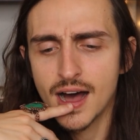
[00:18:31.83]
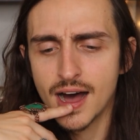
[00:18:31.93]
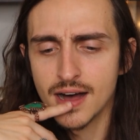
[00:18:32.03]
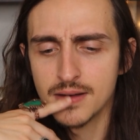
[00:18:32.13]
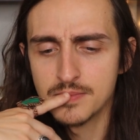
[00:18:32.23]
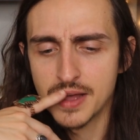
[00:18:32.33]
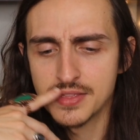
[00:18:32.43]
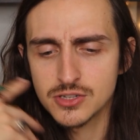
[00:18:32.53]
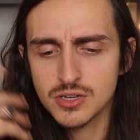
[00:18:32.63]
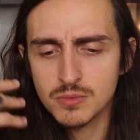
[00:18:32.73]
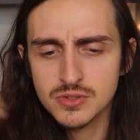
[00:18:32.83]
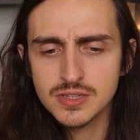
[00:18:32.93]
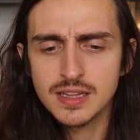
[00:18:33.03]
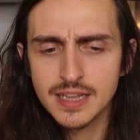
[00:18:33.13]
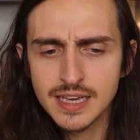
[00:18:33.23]
Um, and there's almost
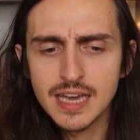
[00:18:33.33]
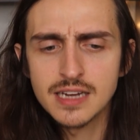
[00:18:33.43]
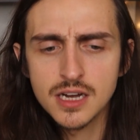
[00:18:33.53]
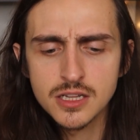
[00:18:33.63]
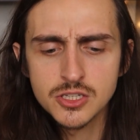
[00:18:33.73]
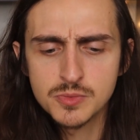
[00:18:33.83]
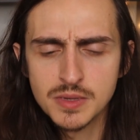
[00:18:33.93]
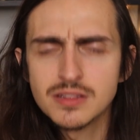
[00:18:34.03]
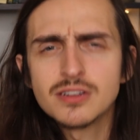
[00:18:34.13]
that like acknowledgement.